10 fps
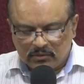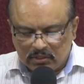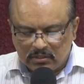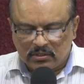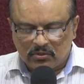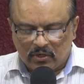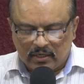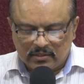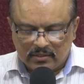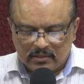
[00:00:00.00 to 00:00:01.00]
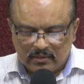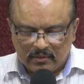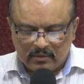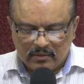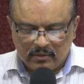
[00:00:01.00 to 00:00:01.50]
Jesus Christ
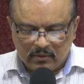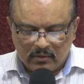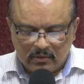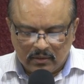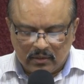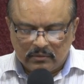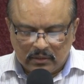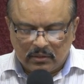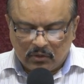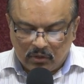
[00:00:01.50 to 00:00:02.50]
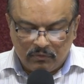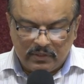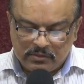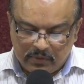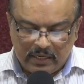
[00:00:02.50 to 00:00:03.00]
uh, the, the
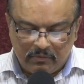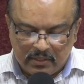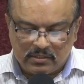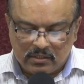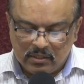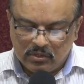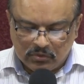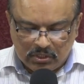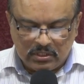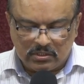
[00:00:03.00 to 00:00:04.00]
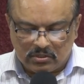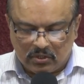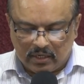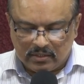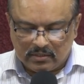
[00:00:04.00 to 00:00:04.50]
confidence we have is Jesus
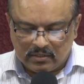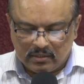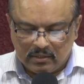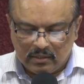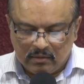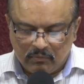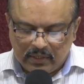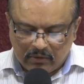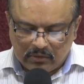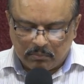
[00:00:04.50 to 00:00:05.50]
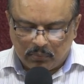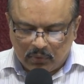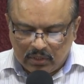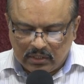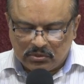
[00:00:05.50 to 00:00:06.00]
Christ. We have the
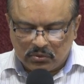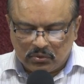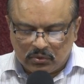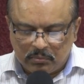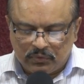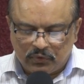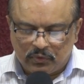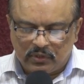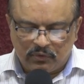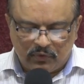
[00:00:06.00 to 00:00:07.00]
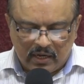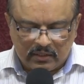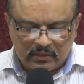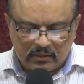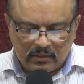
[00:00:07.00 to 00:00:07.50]
boldness to go before the
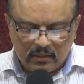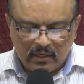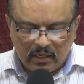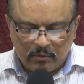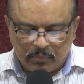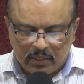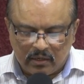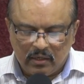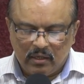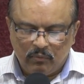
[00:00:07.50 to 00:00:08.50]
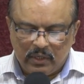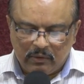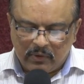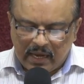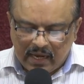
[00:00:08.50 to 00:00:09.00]
Father in prayer. We
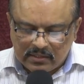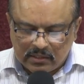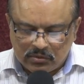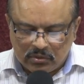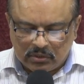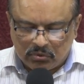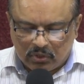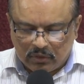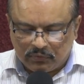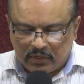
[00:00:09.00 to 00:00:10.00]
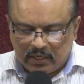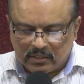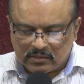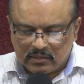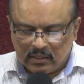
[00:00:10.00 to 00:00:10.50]
have access to the throne of
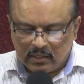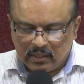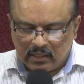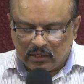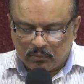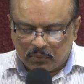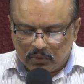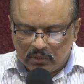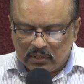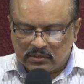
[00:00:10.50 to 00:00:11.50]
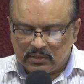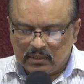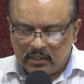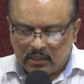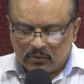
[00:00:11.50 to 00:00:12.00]
grace, and our boldness,
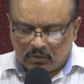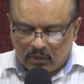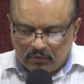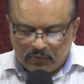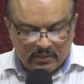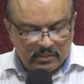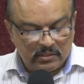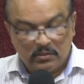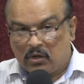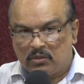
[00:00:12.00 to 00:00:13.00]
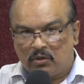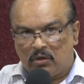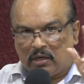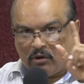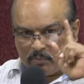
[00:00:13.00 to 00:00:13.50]
our confidence is not
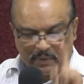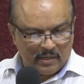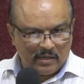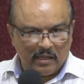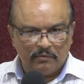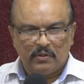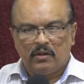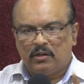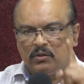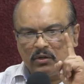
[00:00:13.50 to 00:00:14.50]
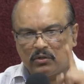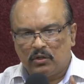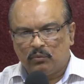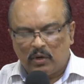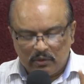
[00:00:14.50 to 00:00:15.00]
on our prayer life or not
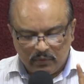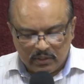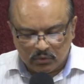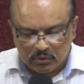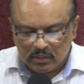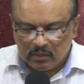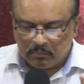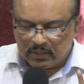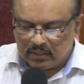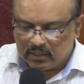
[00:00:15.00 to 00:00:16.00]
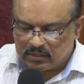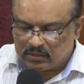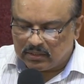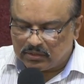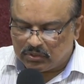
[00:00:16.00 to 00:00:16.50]
on what we do, but it is
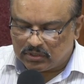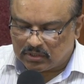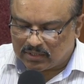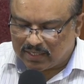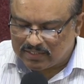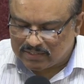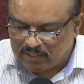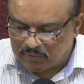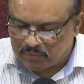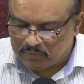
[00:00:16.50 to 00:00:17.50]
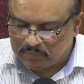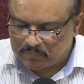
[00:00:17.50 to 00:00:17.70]
in Jesus Christ alone.